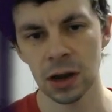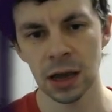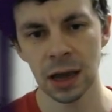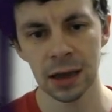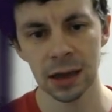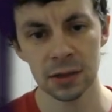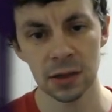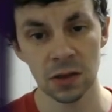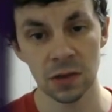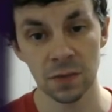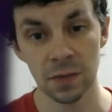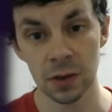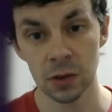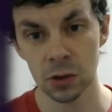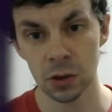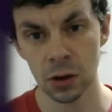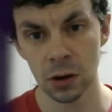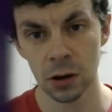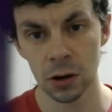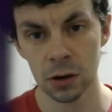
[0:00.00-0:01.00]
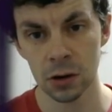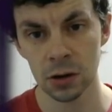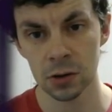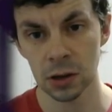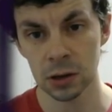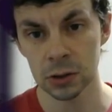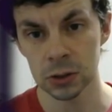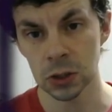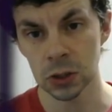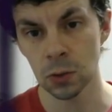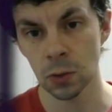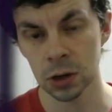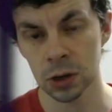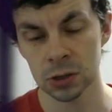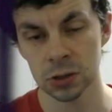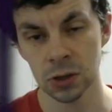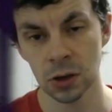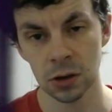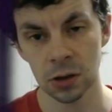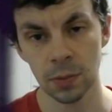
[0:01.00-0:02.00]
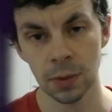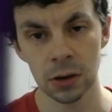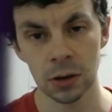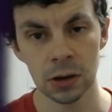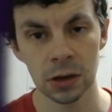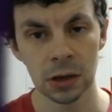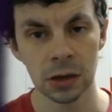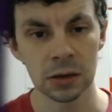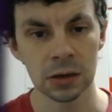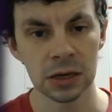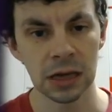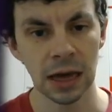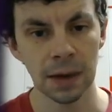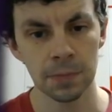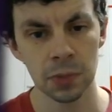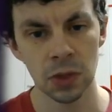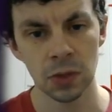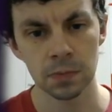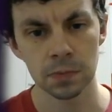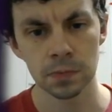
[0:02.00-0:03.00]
at this vision card, because I do want to talk about it in depth.